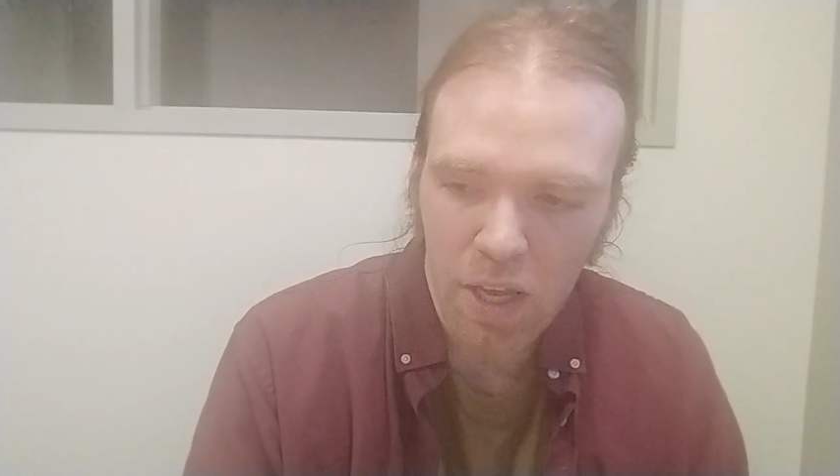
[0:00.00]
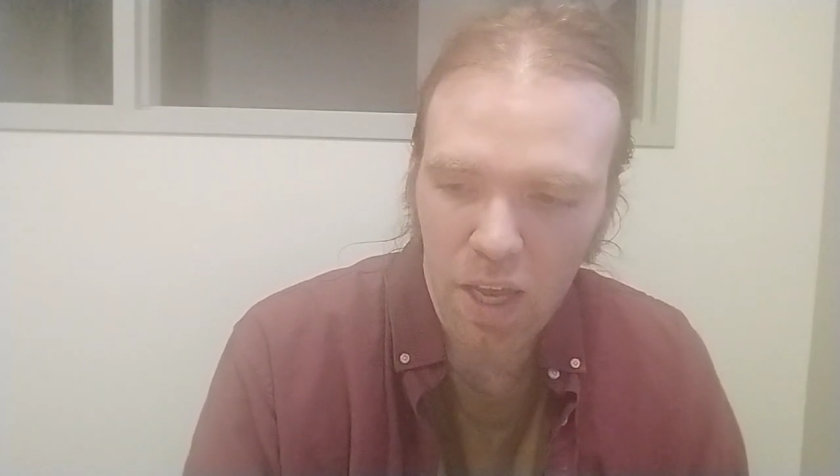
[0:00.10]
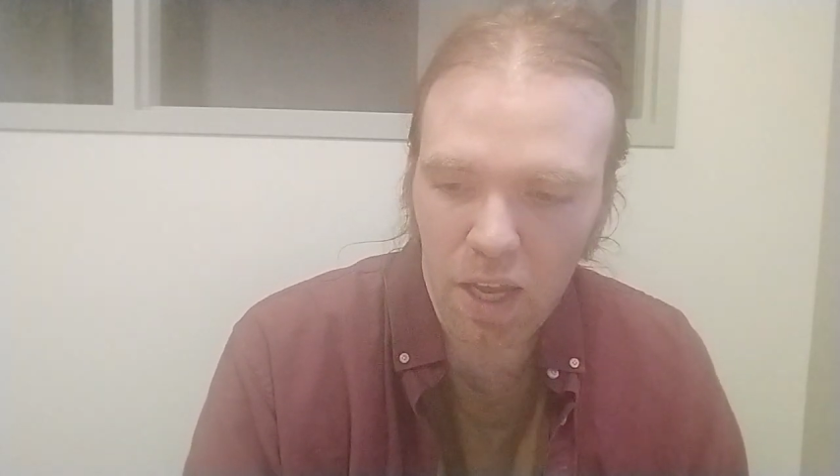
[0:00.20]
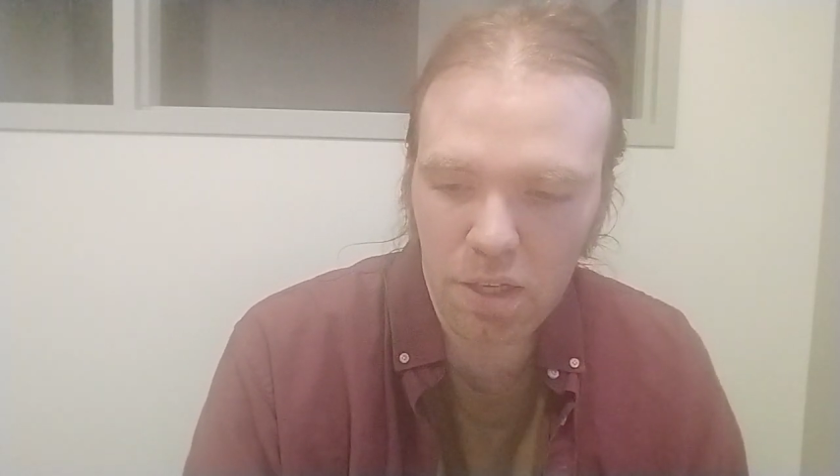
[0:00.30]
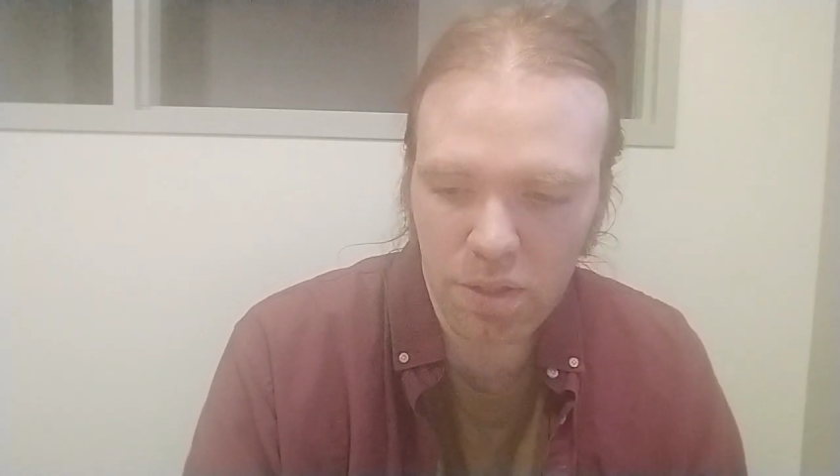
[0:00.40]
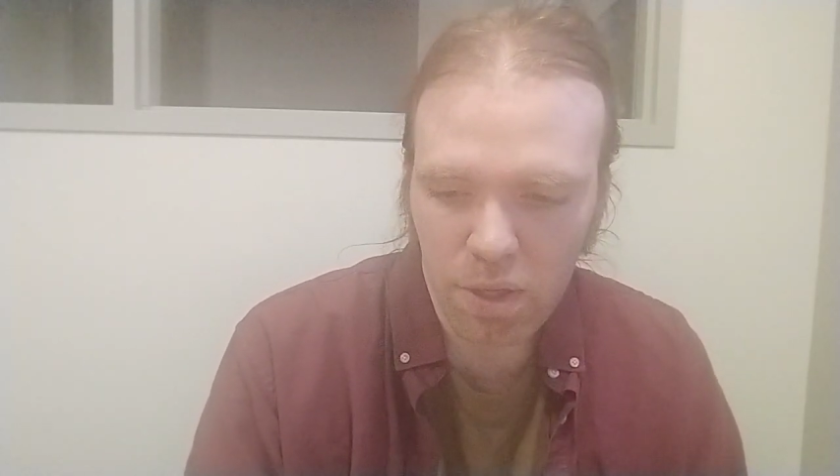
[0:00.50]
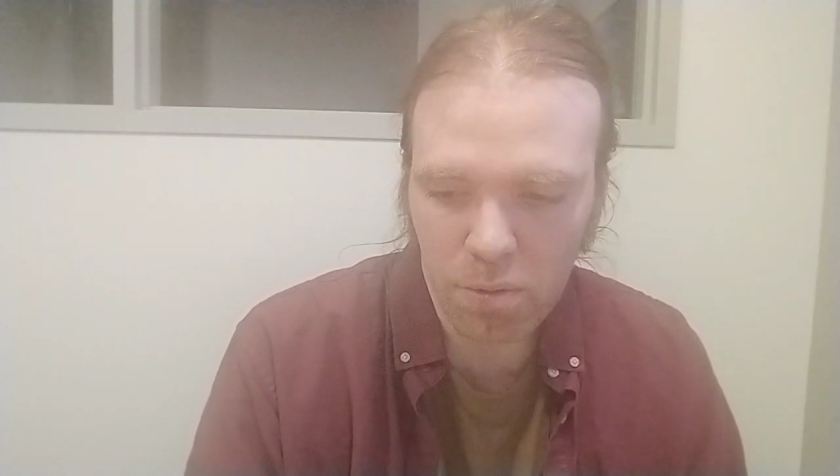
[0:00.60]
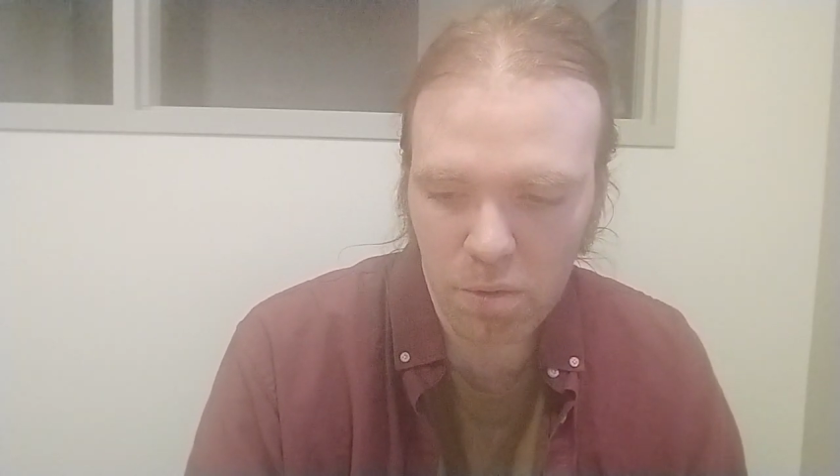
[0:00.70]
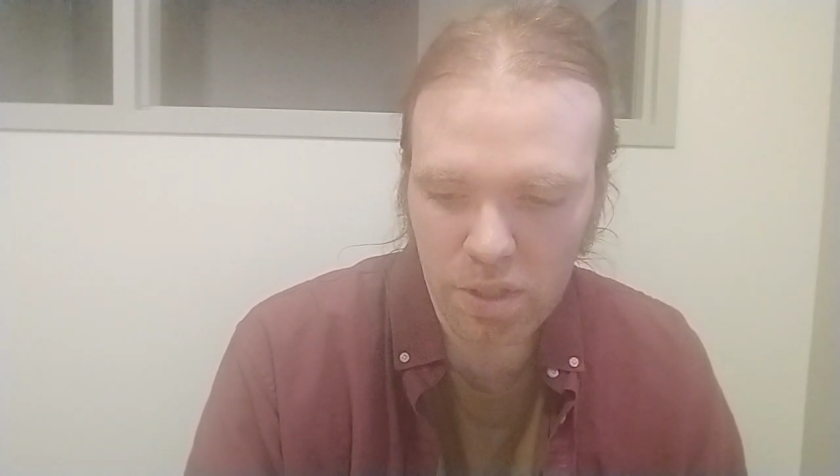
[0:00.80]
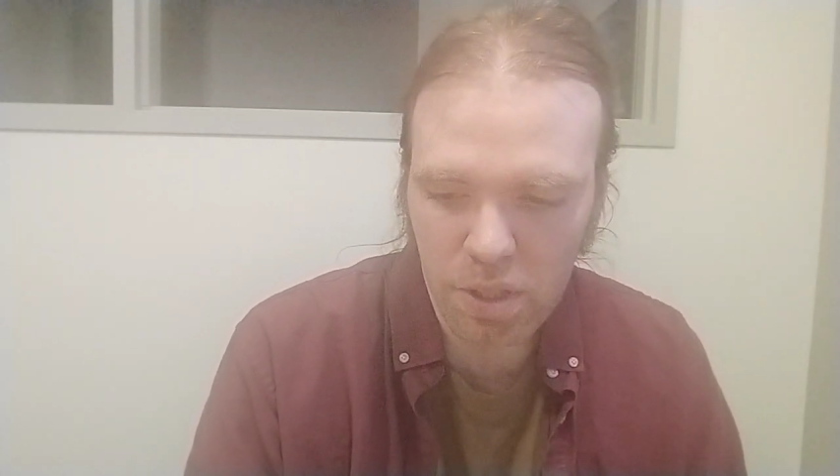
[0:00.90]
and there
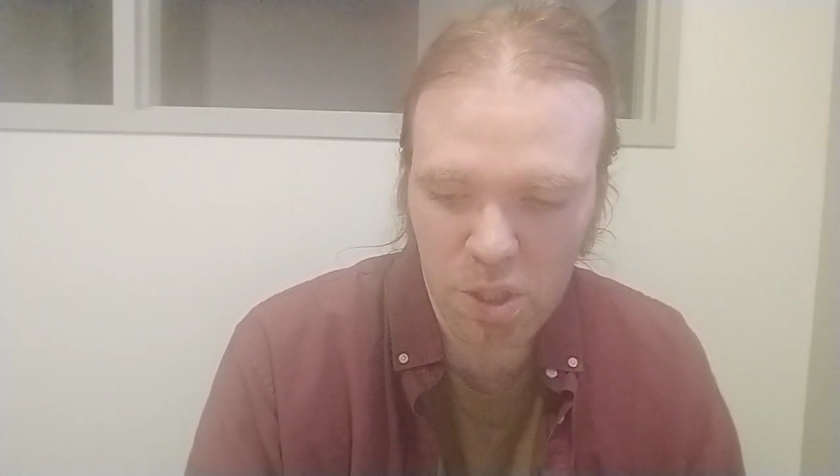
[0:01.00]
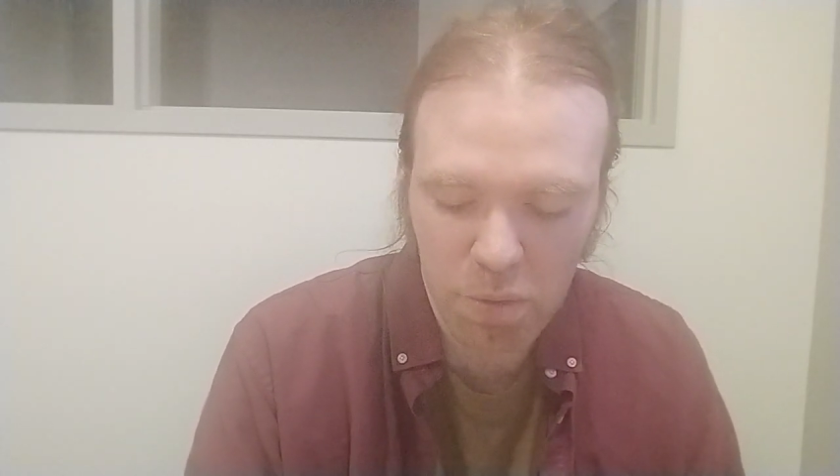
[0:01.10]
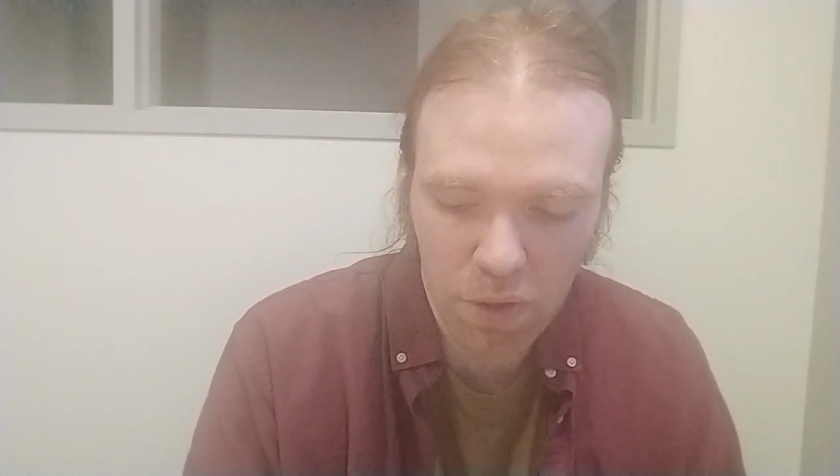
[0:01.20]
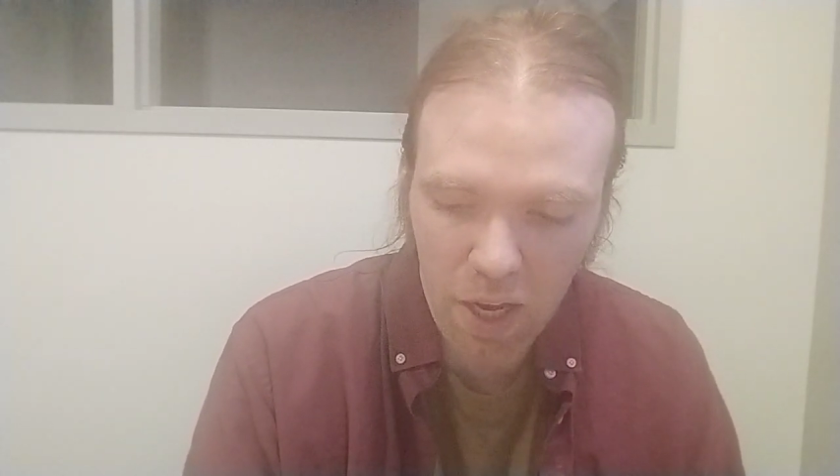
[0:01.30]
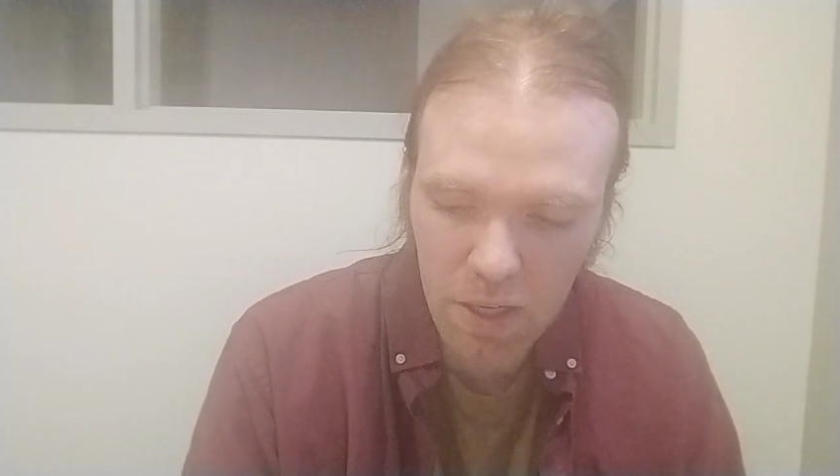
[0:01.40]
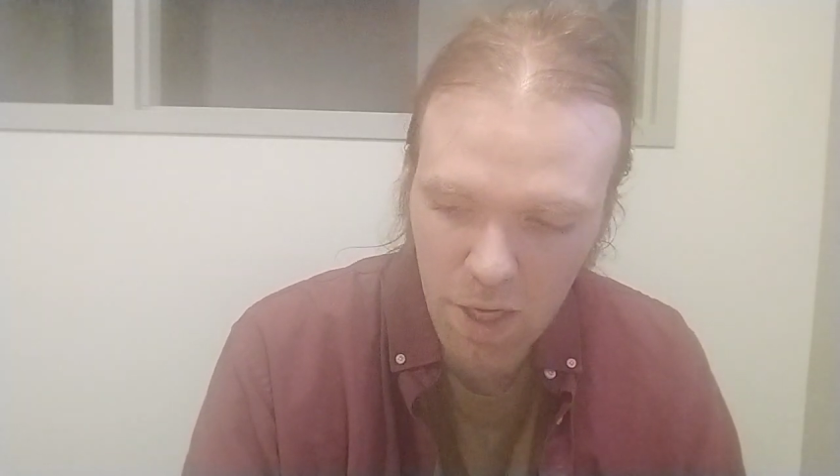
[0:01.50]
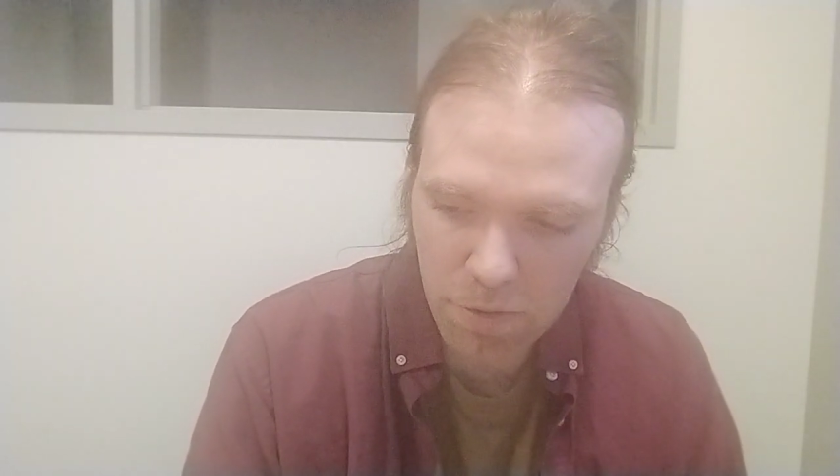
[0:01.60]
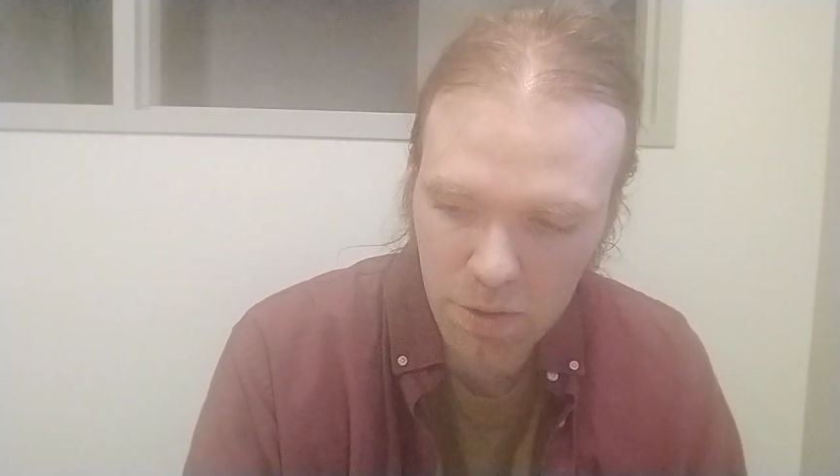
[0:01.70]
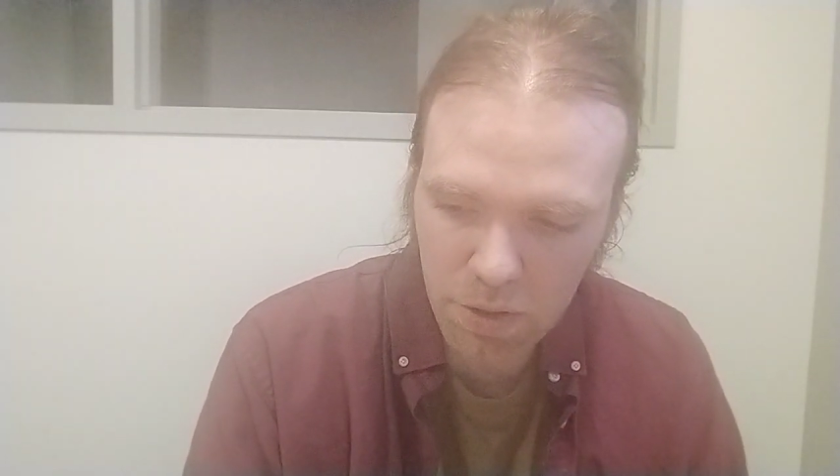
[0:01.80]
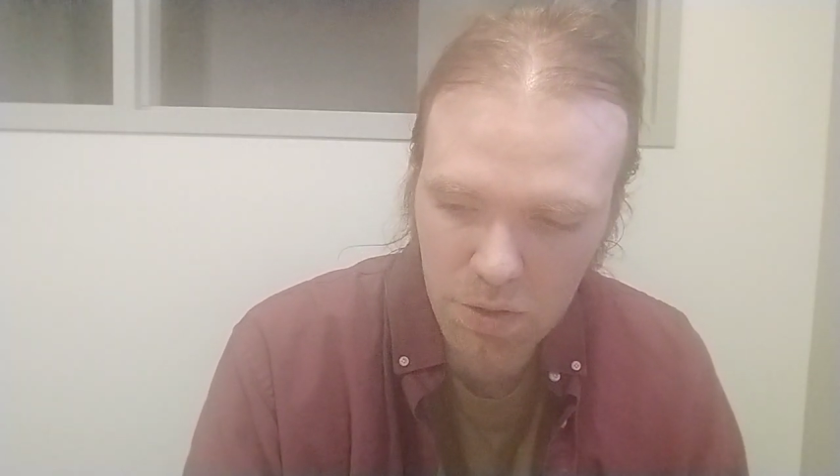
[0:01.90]
was a spearheaded
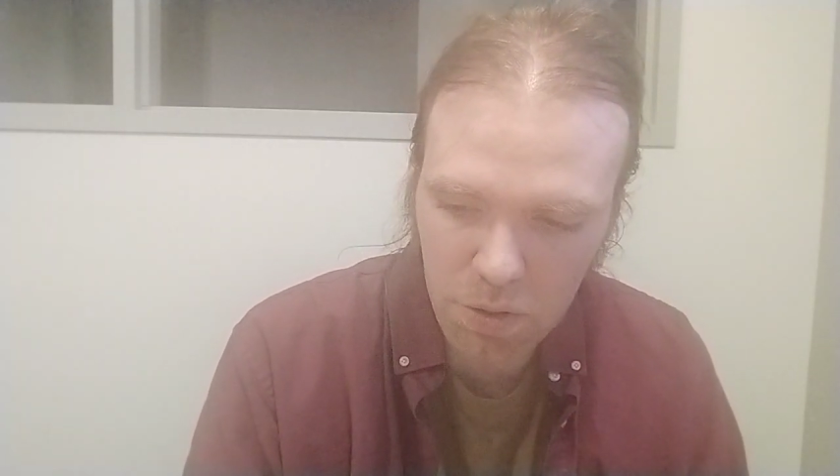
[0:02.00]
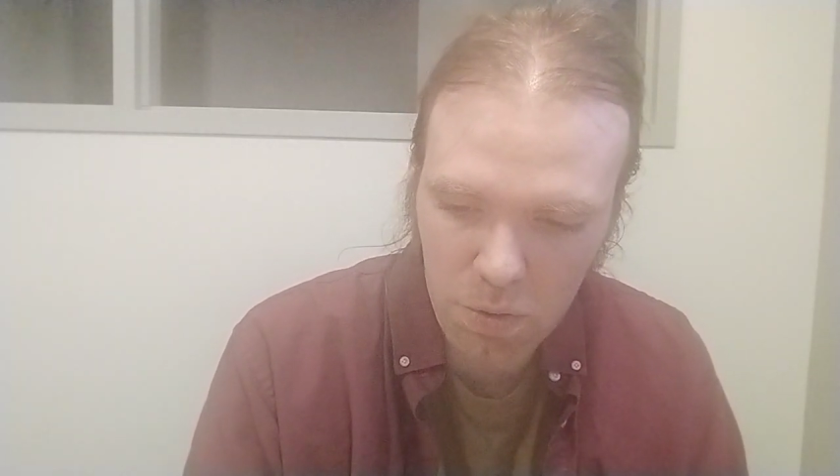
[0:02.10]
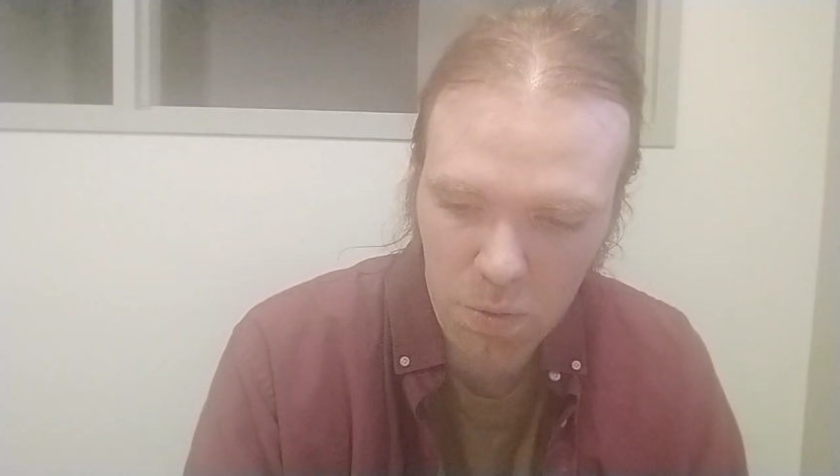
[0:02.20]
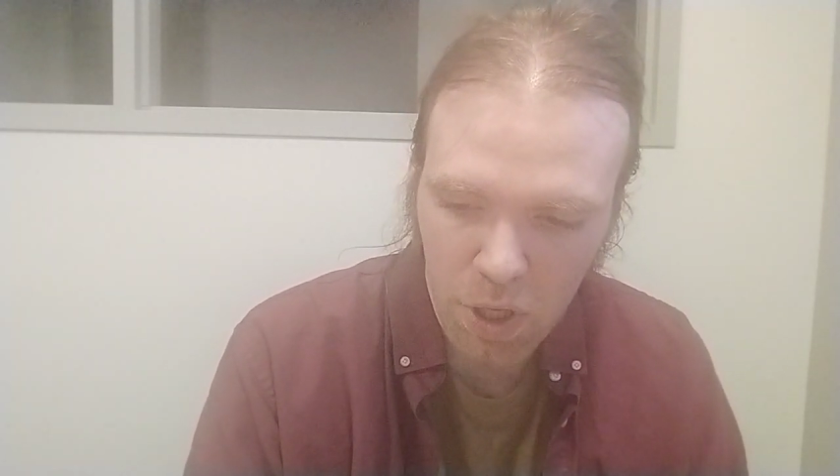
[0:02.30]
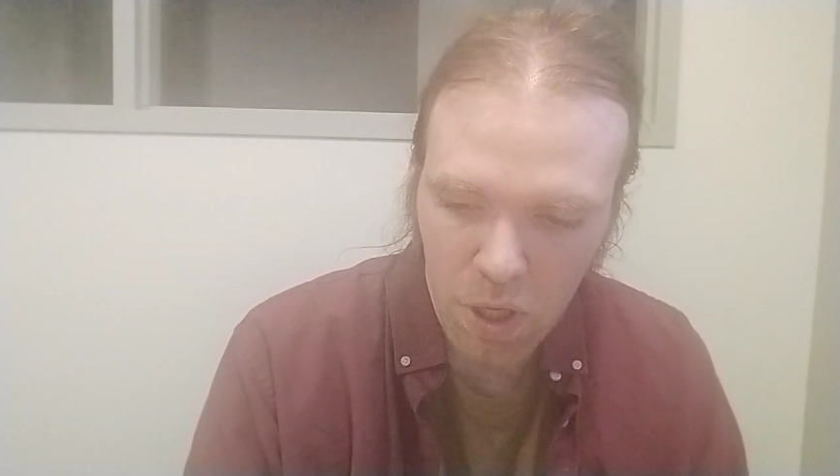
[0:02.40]
effort to